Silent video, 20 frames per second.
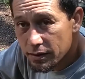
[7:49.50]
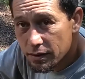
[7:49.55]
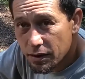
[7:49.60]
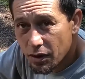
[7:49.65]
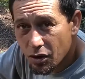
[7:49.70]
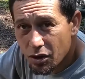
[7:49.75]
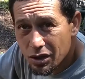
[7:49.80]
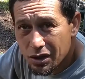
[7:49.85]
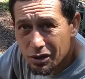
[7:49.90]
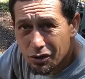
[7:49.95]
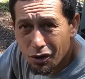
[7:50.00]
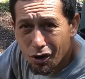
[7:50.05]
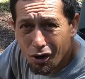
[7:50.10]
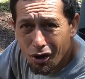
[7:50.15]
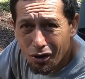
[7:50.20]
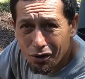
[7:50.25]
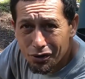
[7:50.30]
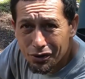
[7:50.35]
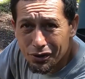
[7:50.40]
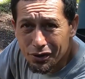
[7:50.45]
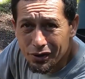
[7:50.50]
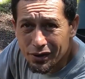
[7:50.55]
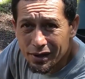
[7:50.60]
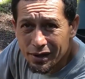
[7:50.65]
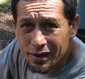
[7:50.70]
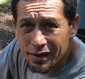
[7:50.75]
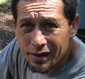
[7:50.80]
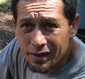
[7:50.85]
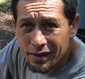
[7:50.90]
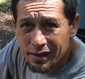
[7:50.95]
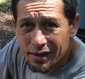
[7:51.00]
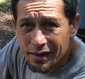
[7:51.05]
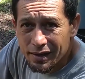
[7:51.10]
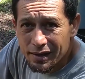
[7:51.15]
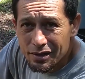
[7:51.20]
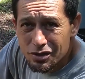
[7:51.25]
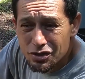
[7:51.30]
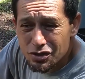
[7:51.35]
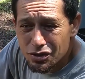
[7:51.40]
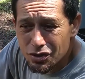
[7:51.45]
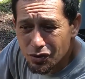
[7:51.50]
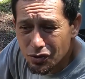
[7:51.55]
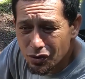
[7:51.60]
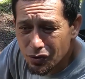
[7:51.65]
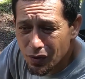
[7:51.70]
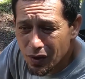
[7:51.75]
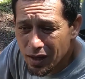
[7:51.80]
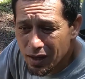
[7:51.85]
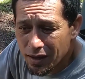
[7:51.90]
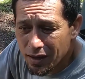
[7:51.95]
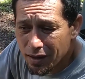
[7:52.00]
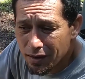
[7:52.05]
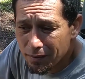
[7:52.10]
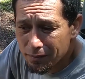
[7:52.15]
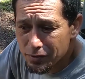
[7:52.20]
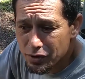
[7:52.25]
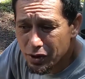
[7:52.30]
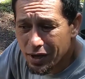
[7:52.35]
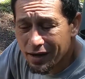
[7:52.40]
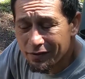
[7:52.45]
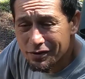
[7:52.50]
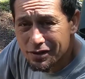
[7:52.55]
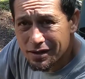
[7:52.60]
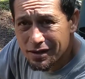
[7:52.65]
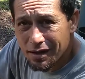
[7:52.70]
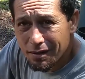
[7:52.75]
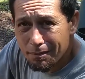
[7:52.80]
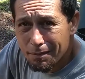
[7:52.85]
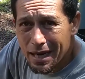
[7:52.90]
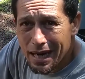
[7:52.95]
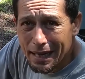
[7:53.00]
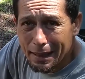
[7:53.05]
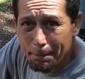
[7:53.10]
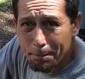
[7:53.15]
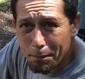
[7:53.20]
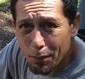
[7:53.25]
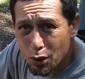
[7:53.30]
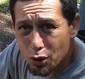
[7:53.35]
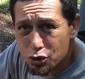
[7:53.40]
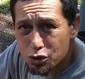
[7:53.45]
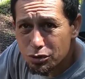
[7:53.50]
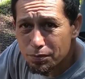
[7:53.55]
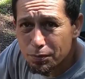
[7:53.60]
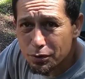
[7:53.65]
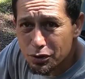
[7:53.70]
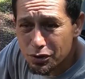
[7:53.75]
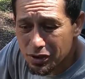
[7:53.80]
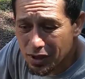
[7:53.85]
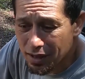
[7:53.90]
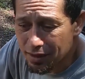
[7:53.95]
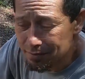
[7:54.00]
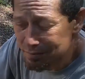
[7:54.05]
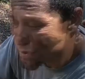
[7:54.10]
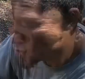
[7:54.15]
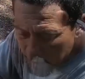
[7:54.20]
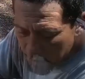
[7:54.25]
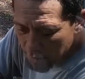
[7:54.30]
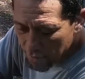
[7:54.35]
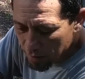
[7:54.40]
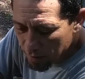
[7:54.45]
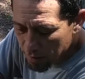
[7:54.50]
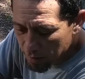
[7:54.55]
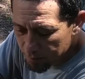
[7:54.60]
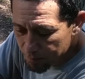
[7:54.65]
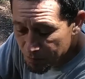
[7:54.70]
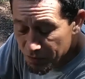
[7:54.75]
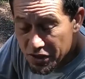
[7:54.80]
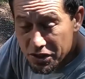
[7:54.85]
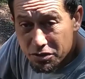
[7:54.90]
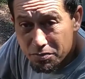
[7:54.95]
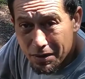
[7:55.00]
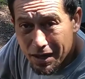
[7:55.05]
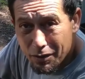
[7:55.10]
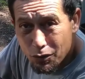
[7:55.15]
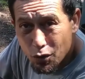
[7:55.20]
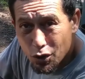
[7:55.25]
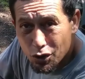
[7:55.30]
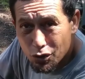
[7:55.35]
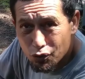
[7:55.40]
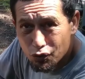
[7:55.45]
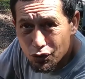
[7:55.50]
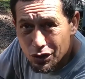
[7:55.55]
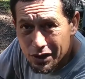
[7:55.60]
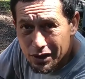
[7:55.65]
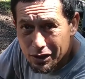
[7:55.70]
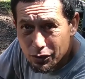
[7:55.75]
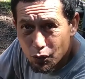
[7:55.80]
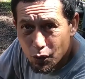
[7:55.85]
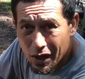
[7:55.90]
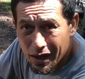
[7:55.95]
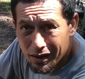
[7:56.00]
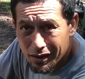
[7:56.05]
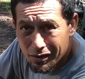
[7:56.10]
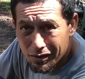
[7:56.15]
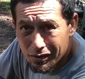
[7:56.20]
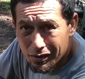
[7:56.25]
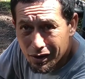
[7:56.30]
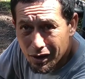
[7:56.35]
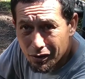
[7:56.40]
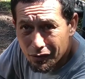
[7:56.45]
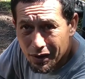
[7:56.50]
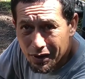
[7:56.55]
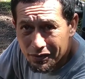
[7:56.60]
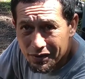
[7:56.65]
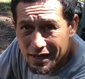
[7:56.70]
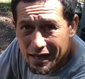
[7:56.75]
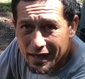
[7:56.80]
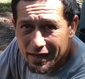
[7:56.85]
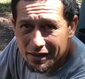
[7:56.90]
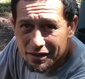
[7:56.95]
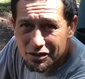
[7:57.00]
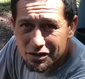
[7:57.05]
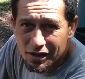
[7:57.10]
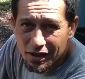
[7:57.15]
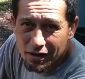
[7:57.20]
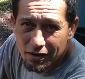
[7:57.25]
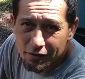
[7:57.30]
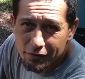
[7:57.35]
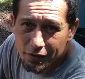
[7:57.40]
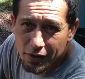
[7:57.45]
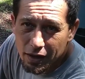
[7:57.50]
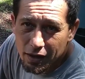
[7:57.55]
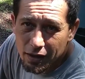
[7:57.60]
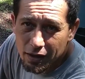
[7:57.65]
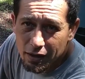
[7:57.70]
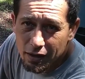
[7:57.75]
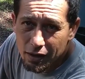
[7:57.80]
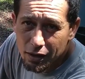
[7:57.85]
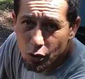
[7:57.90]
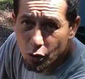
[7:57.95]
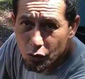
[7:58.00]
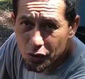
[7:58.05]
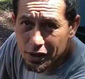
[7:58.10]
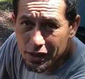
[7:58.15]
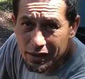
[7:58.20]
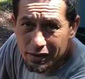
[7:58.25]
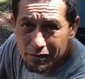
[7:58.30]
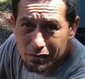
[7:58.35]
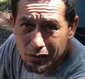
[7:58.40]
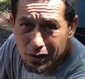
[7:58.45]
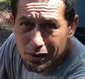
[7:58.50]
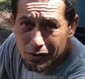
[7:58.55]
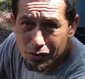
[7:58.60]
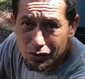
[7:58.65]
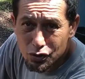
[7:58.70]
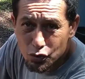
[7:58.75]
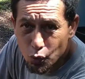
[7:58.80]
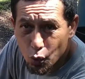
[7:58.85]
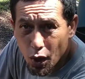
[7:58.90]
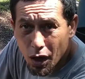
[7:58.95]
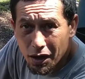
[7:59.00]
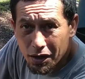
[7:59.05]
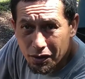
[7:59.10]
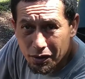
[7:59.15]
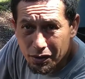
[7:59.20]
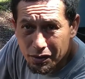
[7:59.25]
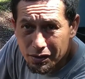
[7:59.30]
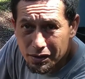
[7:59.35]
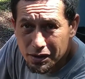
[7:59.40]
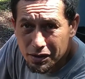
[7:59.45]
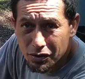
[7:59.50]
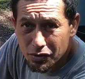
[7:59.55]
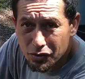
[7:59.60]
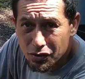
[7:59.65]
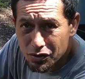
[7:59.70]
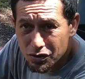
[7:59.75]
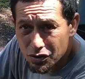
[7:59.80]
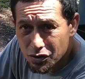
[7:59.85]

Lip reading: are a little harder, so you have to come back multiple times. So this might work really well around the edge of lo'i, where there's water. You know, there's